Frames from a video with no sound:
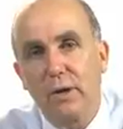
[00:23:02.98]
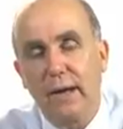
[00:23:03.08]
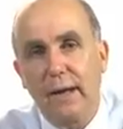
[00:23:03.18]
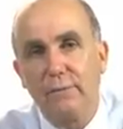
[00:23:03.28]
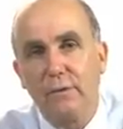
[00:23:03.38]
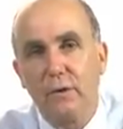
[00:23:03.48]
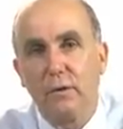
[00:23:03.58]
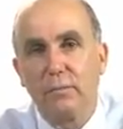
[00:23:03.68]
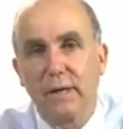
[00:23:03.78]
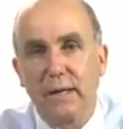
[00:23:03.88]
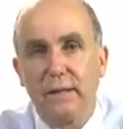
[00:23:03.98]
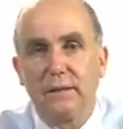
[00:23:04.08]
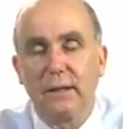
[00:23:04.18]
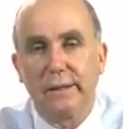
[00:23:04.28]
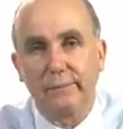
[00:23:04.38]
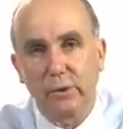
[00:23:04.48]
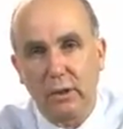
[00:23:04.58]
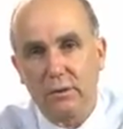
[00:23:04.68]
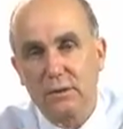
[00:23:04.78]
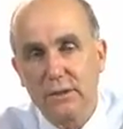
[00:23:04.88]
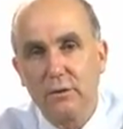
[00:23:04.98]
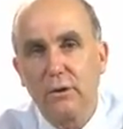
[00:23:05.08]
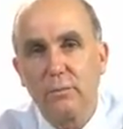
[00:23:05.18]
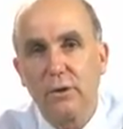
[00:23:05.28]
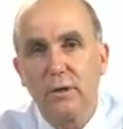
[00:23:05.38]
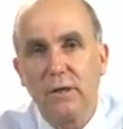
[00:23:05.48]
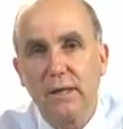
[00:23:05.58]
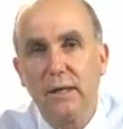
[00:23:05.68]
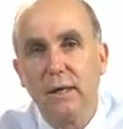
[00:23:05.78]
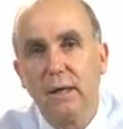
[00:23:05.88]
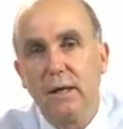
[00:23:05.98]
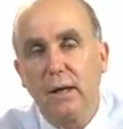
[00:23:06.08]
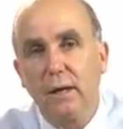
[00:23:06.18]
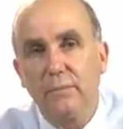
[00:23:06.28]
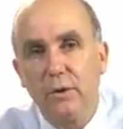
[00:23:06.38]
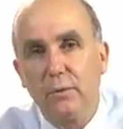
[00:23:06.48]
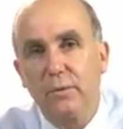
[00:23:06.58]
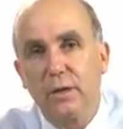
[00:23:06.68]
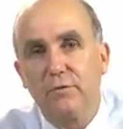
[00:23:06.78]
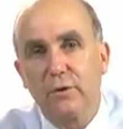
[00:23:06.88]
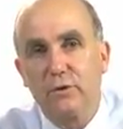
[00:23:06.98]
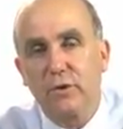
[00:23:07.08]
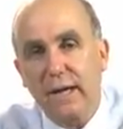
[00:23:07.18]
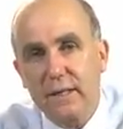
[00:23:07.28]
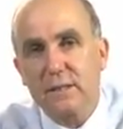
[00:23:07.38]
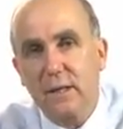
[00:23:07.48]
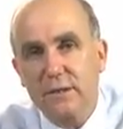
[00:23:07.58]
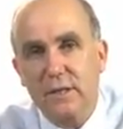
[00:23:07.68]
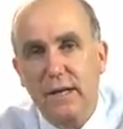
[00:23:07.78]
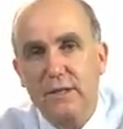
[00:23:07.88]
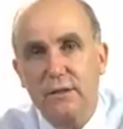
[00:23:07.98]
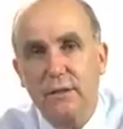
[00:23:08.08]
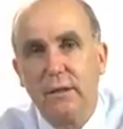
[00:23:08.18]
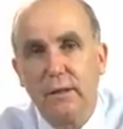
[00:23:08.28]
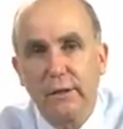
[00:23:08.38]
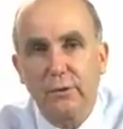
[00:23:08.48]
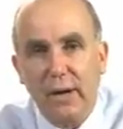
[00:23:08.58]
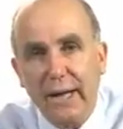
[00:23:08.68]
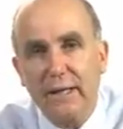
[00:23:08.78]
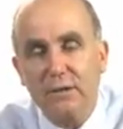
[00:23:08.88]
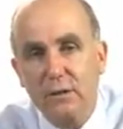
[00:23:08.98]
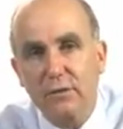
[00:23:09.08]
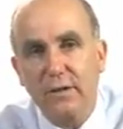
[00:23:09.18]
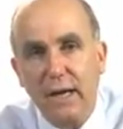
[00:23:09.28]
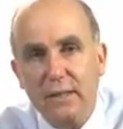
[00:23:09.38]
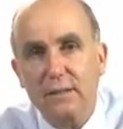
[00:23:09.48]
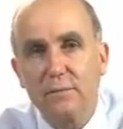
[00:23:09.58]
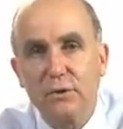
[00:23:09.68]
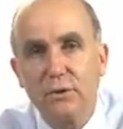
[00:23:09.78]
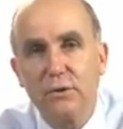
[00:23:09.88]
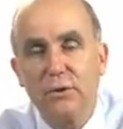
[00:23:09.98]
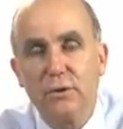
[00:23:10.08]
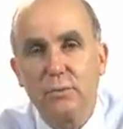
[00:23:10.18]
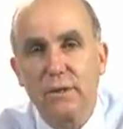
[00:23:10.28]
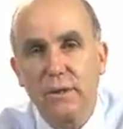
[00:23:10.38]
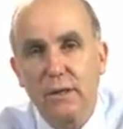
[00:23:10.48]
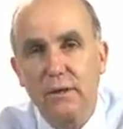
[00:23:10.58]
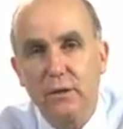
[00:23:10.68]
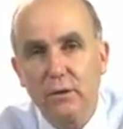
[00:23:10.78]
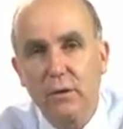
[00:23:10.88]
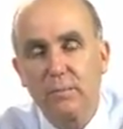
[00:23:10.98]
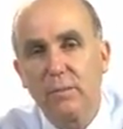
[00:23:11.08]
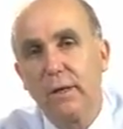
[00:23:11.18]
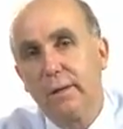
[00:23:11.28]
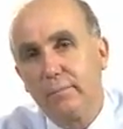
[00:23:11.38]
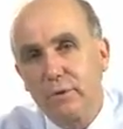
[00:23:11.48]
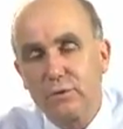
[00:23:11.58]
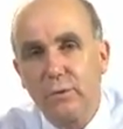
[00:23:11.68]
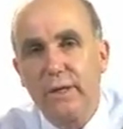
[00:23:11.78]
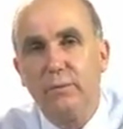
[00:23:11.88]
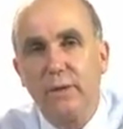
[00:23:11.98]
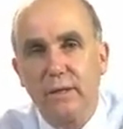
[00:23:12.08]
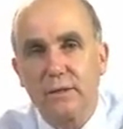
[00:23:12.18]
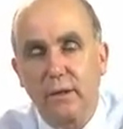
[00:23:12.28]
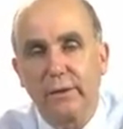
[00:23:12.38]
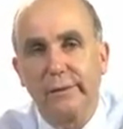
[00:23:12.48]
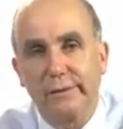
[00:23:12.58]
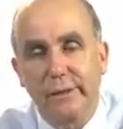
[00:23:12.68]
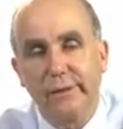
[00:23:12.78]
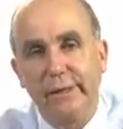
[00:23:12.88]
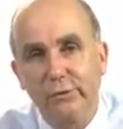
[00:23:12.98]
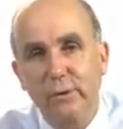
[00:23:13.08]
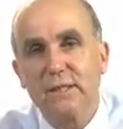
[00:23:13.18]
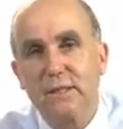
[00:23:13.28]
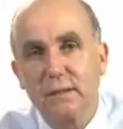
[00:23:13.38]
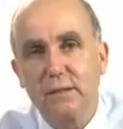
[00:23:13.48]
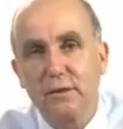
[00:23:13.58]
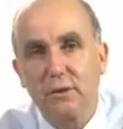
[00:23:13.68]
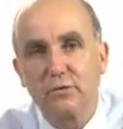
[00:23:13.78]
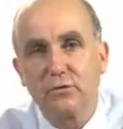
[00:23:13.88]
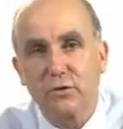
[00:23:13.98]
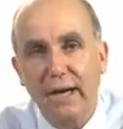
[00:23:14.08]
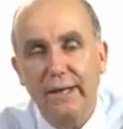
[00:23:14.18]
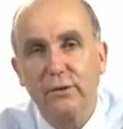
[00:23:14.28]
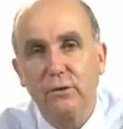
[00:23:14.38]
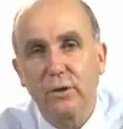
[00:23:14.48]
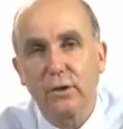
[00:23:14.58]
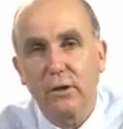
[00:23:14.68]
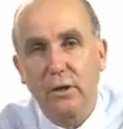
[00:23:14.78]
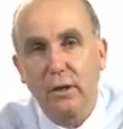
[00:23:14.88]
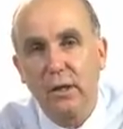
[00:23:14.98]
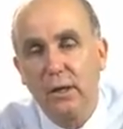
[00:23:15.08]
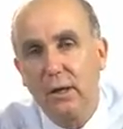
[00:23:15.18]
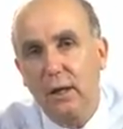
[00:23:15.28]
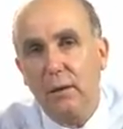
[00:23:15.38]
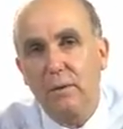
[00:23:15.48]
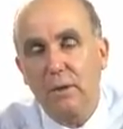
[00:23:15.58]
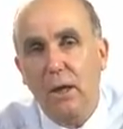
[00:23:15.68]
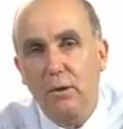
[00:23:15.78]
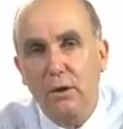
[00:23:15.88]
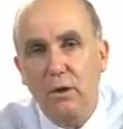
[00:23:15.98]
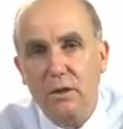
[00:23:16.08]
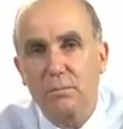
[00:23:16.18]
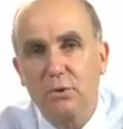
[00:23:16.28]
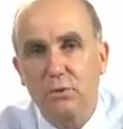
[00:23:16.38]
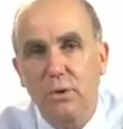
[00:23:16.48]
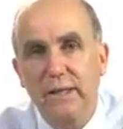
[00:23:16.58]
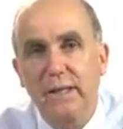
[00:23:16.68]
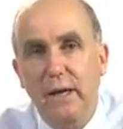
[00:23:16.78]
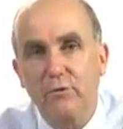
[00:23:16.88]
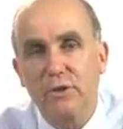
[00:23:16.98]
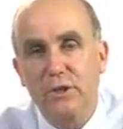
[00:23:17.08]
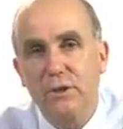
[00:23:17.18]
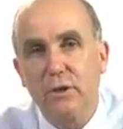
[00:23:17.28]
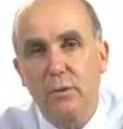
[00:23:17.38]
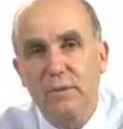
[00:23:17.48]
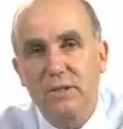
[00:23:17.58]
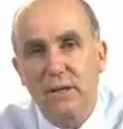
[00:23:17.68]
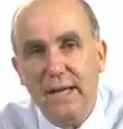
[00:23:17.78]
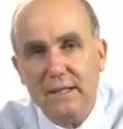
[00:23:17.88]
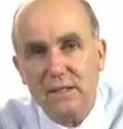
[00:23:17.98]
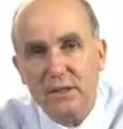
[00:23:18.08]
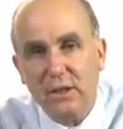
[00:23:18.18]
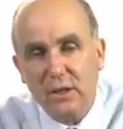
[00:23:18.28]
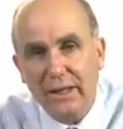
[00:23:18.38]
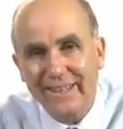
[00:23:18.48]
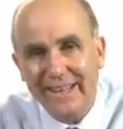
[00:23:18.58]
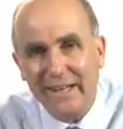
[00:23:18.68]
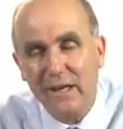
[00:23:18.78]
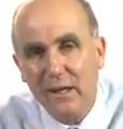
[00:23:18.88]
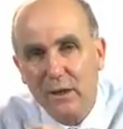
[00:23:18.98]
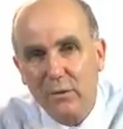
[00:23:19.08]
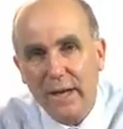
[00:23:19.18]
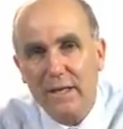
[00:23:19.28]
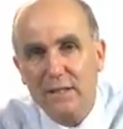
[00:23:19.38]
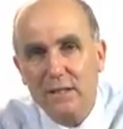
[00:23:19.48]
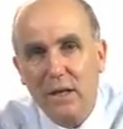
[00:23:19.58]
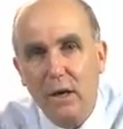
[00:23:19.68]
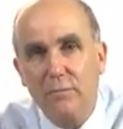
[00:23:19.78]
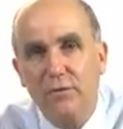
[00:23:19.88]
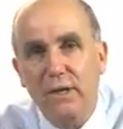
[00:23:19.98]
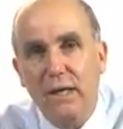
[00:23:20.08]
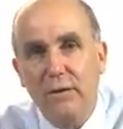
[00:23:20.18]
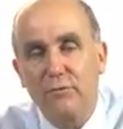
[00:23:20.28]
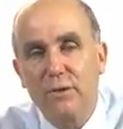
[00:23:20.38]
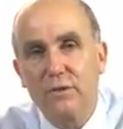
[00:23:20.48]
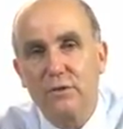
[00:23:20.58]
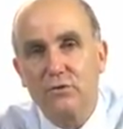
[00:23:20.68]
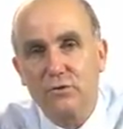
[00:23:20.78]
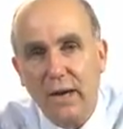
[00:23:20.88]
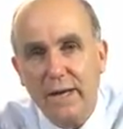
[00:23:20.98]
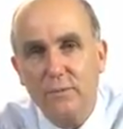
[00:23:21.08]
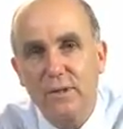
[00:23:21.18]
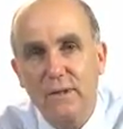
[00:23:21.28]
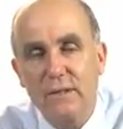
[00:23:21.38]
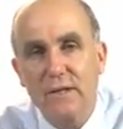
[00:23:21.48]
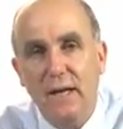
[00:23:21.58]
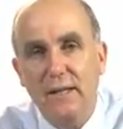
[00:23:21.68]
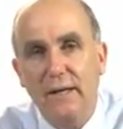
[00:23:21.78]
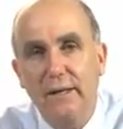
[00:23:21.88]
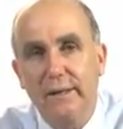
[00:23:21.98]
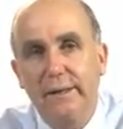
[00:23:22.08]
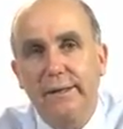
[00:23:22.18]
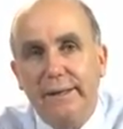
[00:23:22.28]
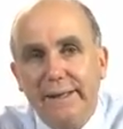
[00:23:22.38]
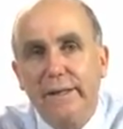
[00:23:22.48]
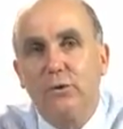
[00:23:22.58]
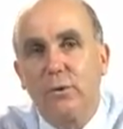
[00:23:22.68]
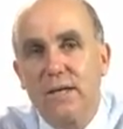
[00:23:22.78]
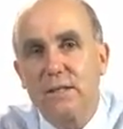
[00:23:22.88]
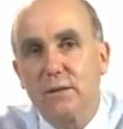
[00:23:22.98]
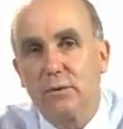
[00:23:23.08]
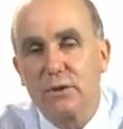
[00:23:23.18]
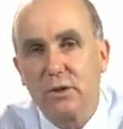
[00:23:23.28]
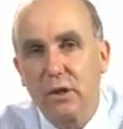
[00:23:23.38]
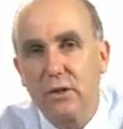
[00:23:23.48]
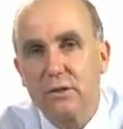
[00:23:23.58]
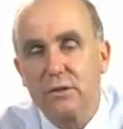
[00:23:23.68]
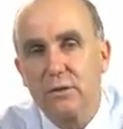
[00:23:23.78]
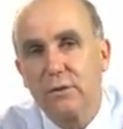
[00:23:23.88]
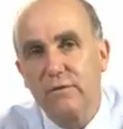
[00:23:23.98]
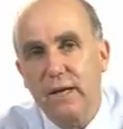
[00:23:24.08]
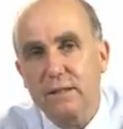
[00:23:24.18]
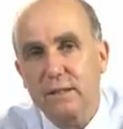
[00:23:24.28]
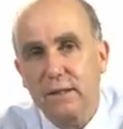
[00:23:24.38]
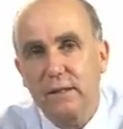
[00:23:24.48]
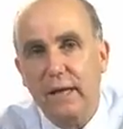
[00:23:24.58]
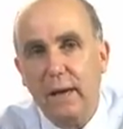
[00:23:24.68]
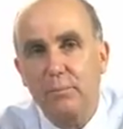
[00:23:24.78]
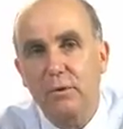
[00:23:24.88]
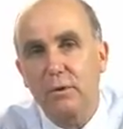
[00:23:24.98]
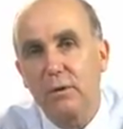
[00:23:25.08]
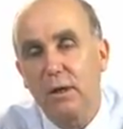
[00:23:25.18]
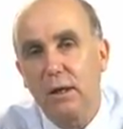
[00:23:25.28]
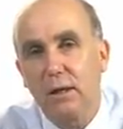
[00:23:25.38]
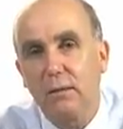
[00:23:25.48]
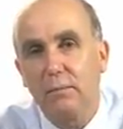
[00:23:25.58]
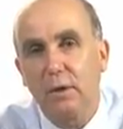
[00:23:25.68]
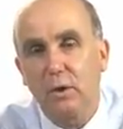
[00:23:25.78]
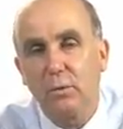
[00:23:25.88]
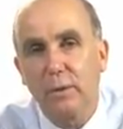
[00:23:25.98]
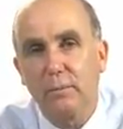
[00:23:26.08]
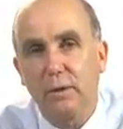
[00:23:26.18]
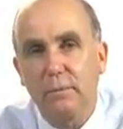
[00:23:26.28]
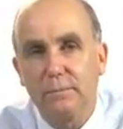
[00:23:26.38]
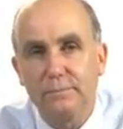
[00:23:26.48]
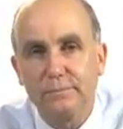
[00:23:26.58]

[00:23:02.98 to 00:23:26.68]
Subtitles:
where you had the European Coal and Steel Community, the European Free Trade Association, creating sort of customs unions within Europe, between which, so increasingly sort of trade could occur at lower cost between countries in Europe. And so that greater scope for countries to trade with each other increased the returns to investing in capital equipment.